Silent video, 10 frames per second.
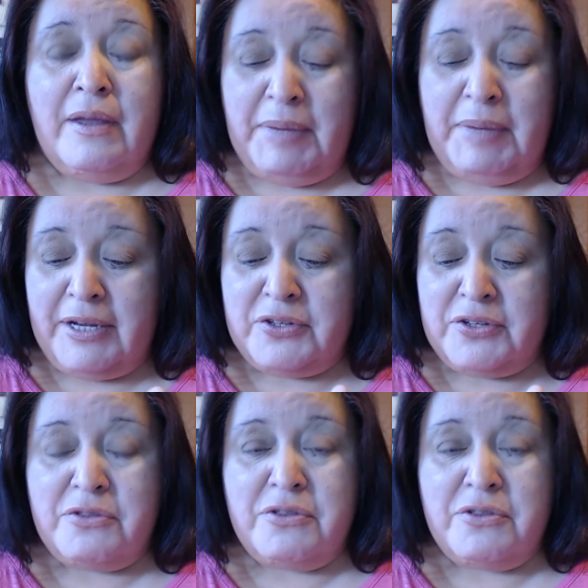Because,
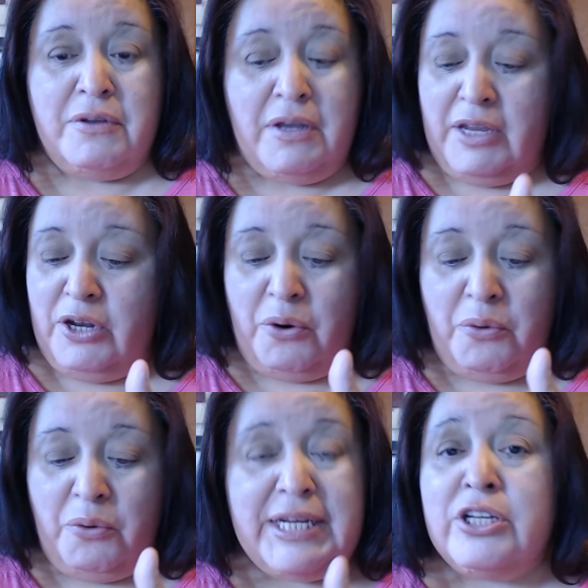you know,
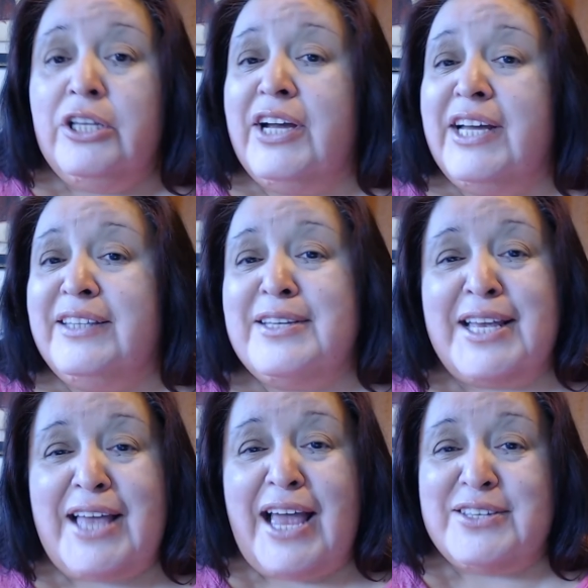we need to look at this
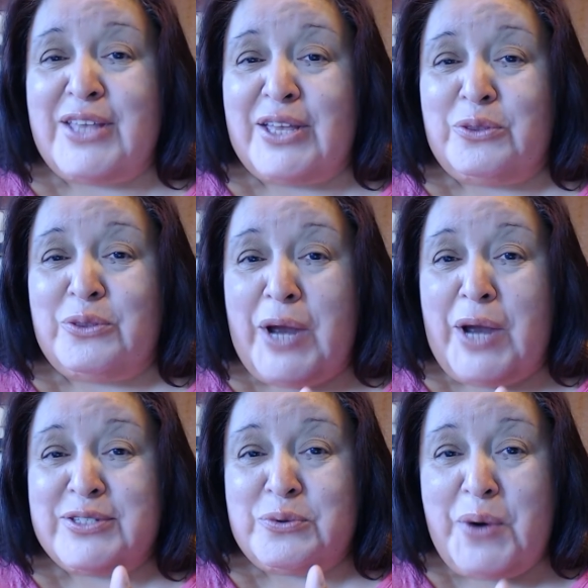as, as, at the,
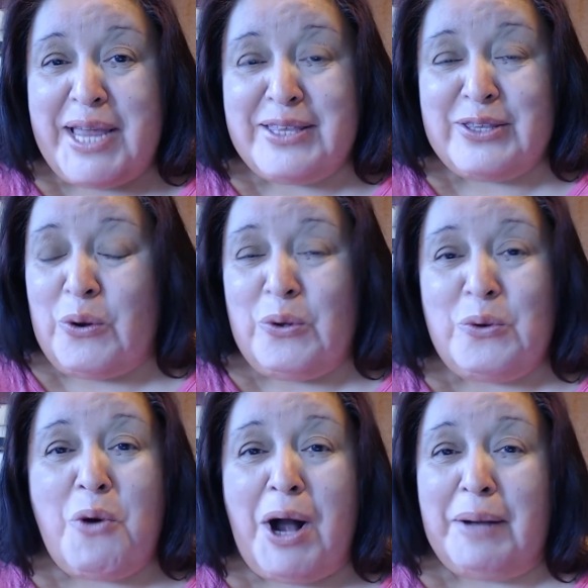as the way that the
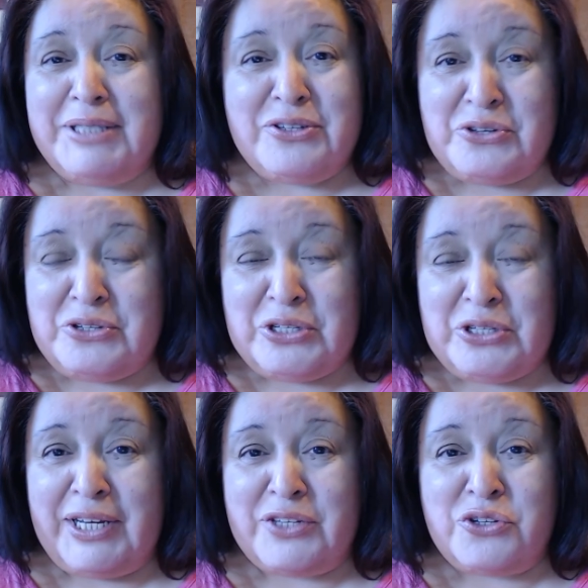old wobblies used to
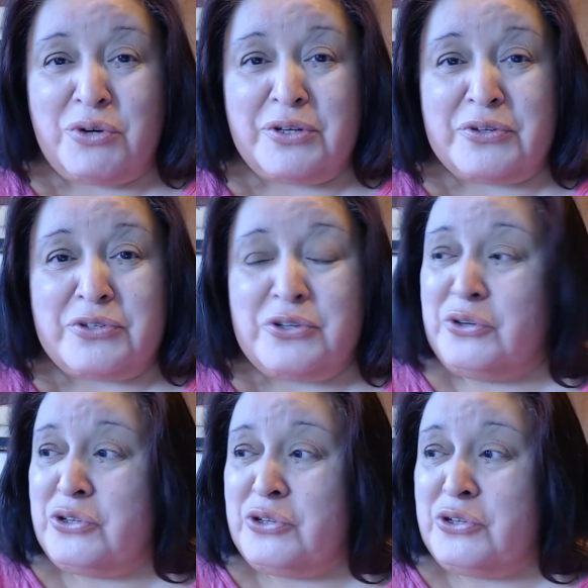look at struggles.
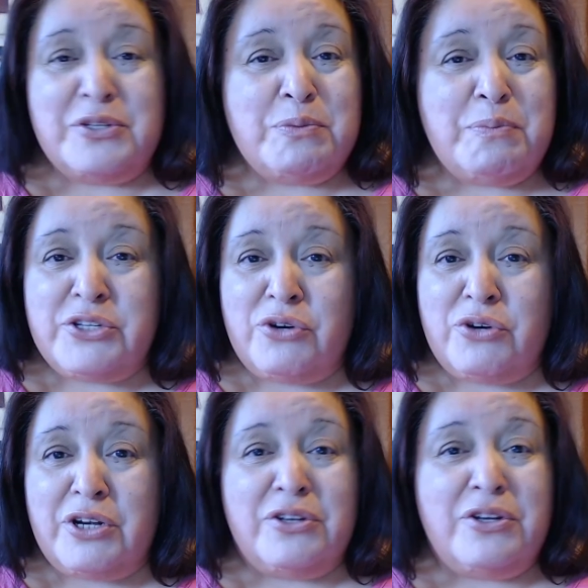Your struggle is my
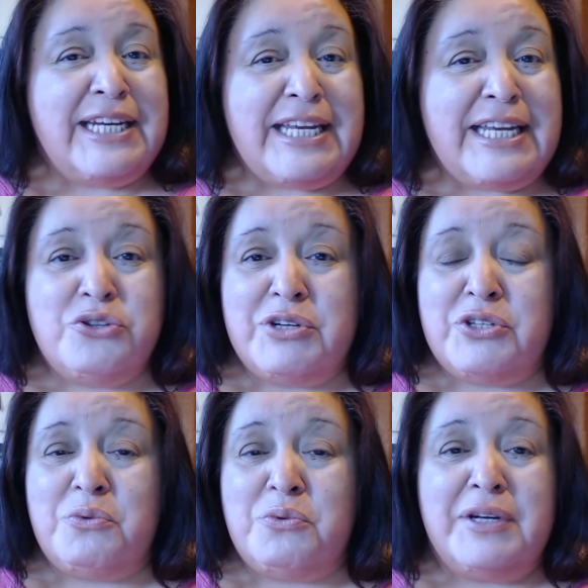struggle, an injury
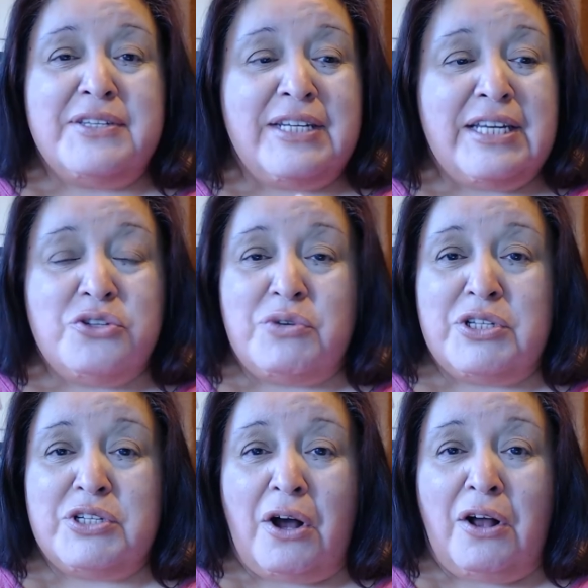to one is an injury
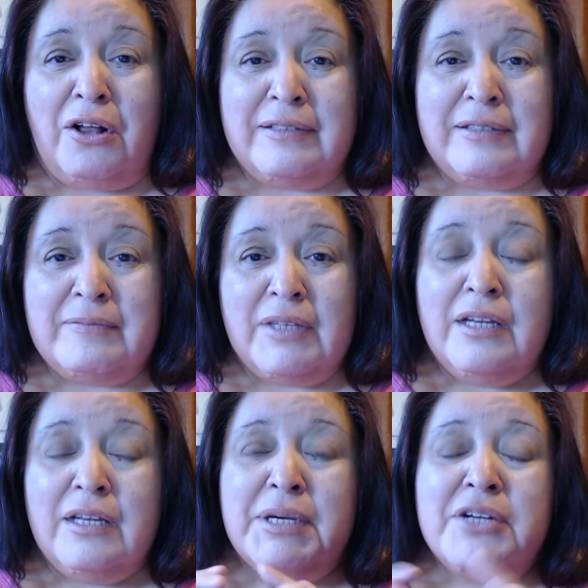to all.
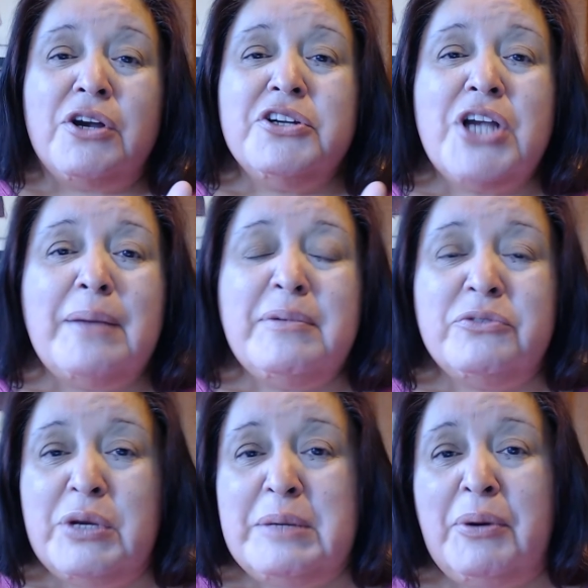Because our job of
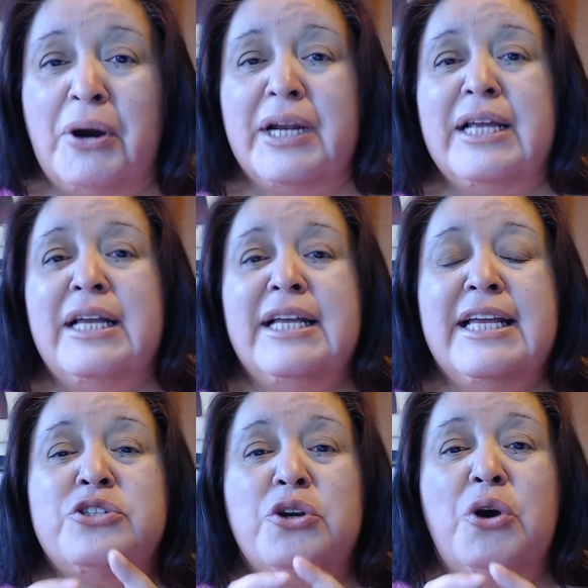Green Party
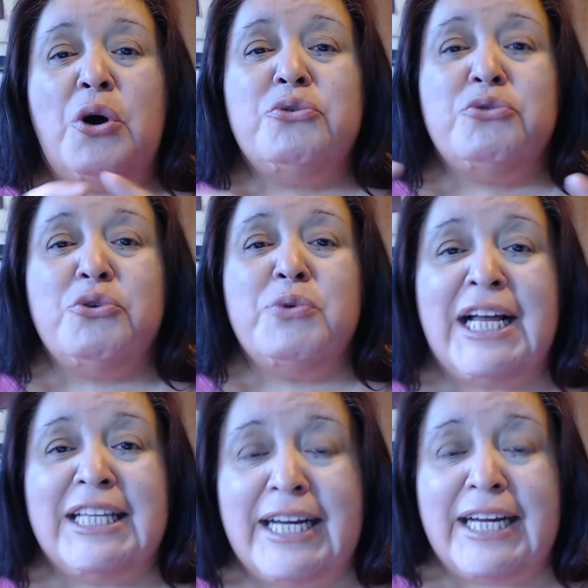is to go through and
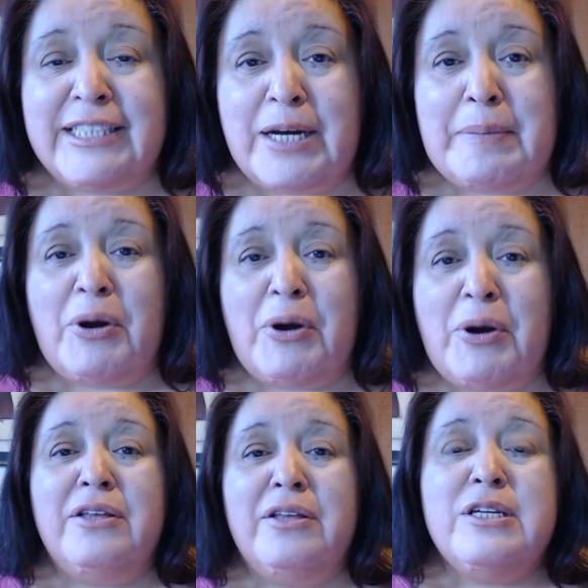collect up
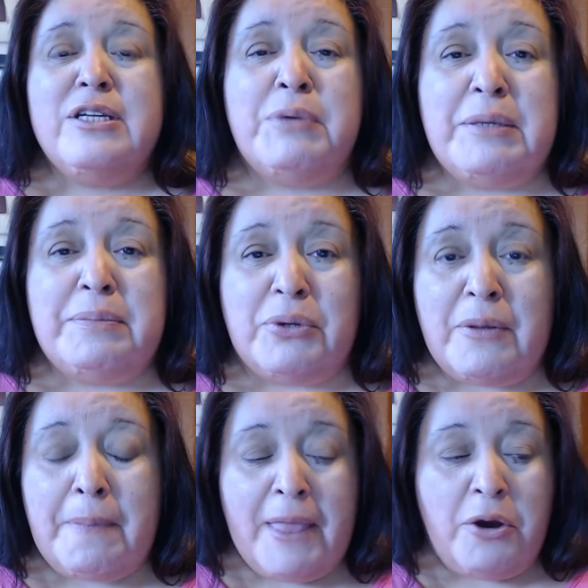all these people
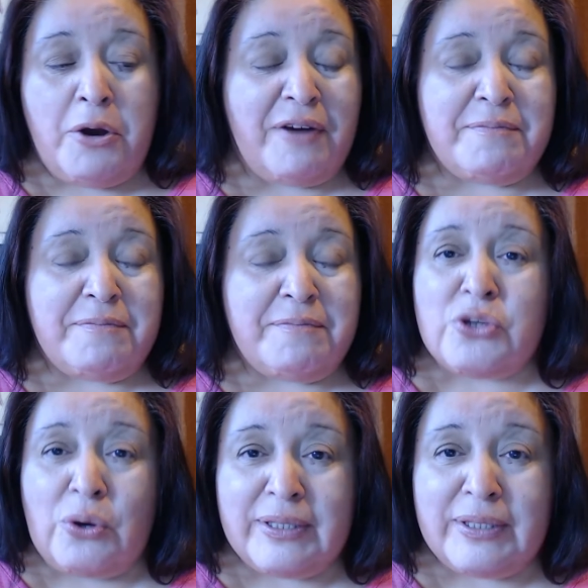who have been
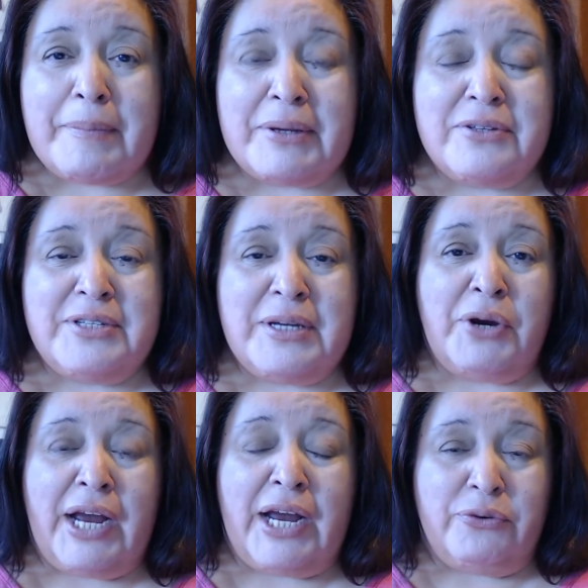sold out by the
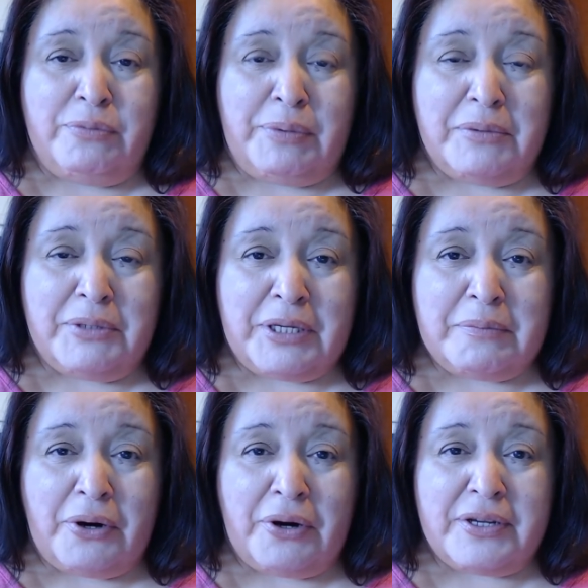Democrat and Republican
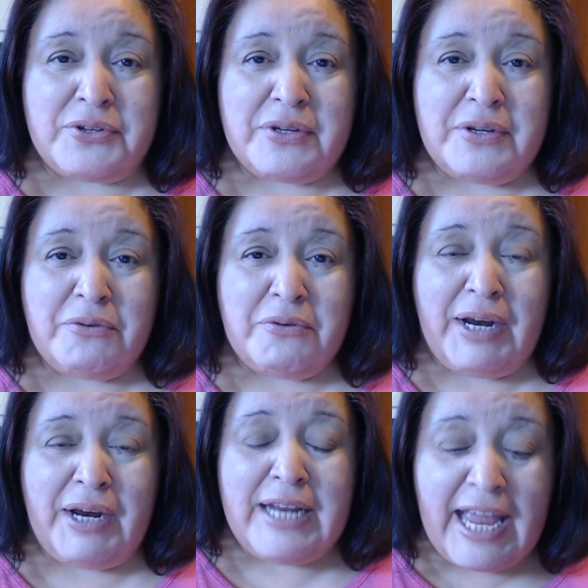parties,
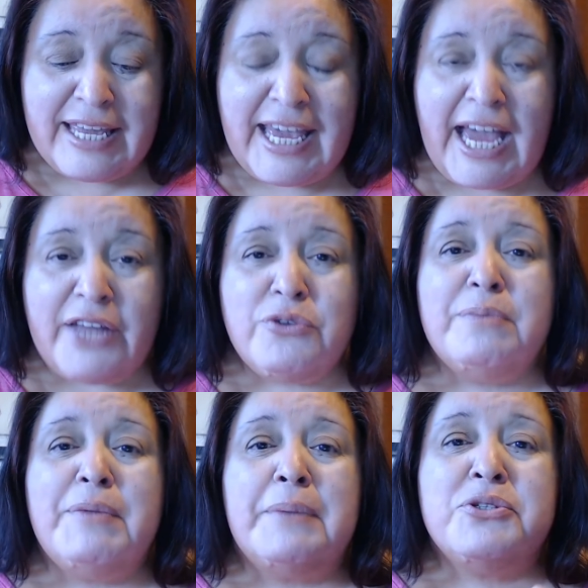right? And gather
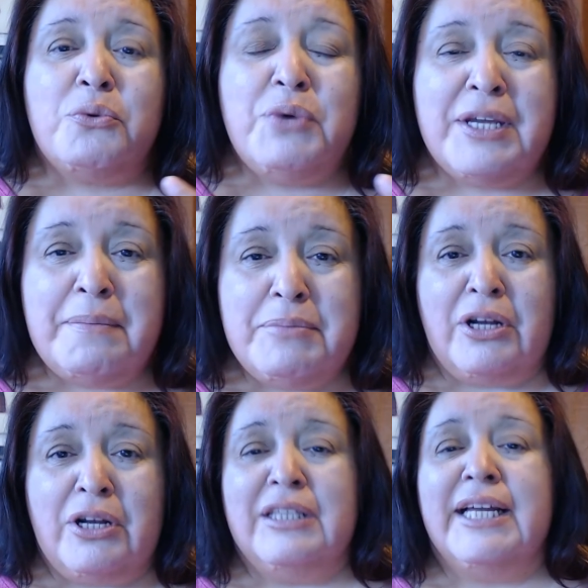them up so we can
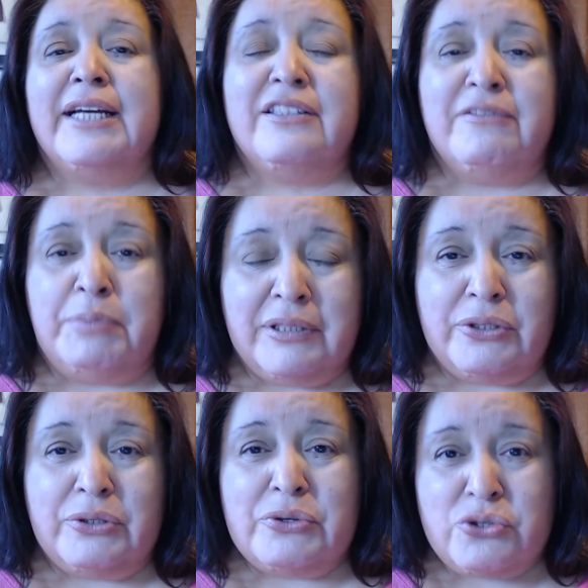build collective
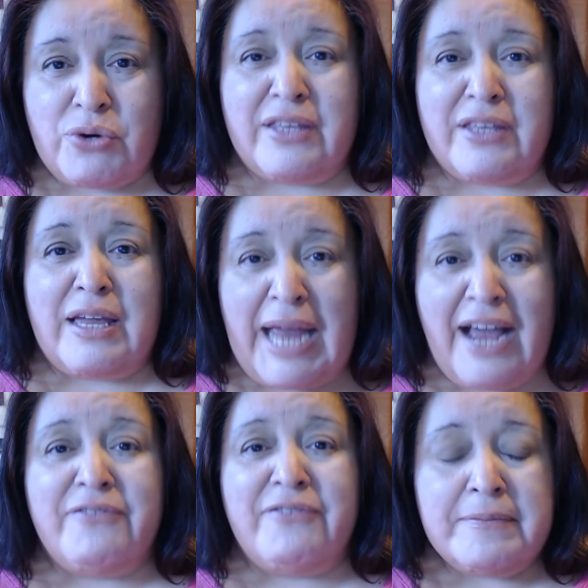political strength and
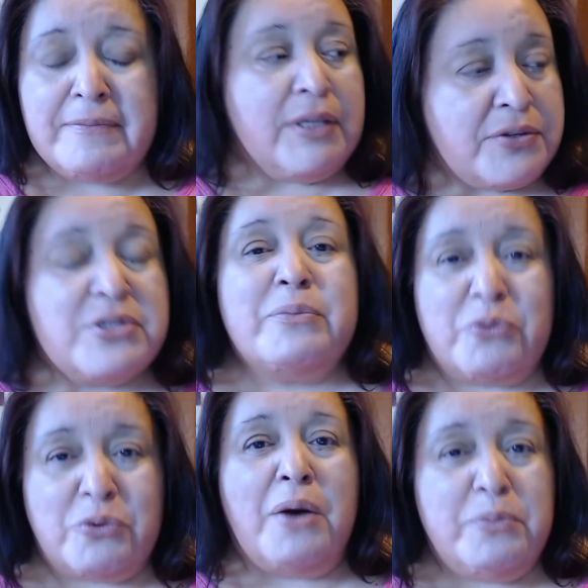have
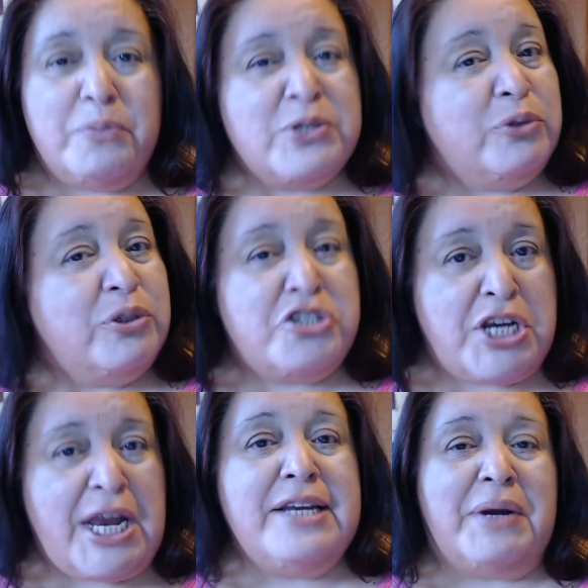some um, some real
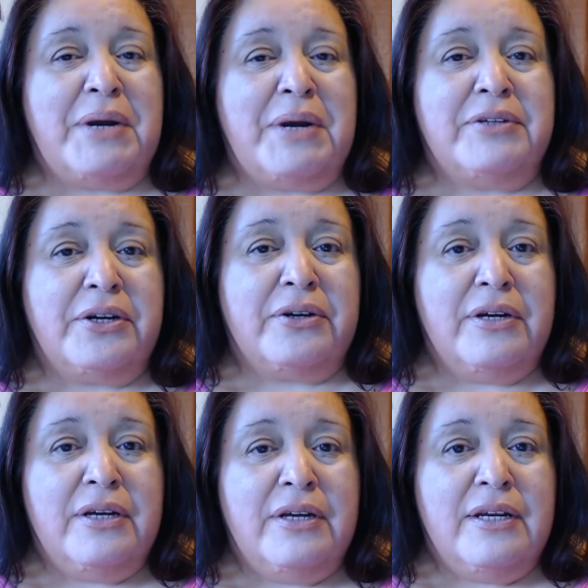change around here.
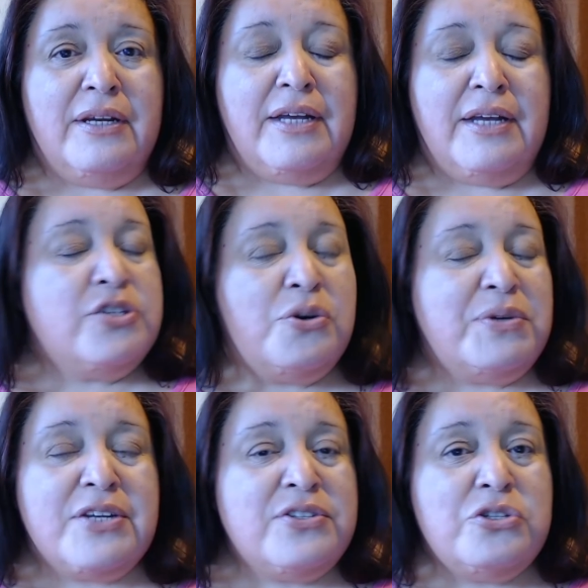And so it
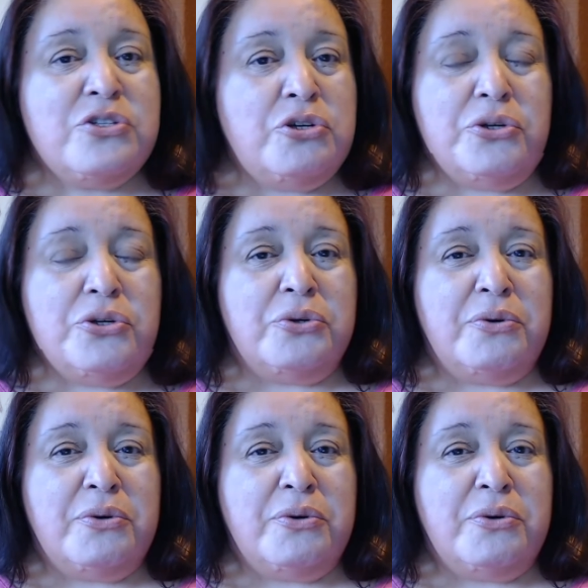doesn't do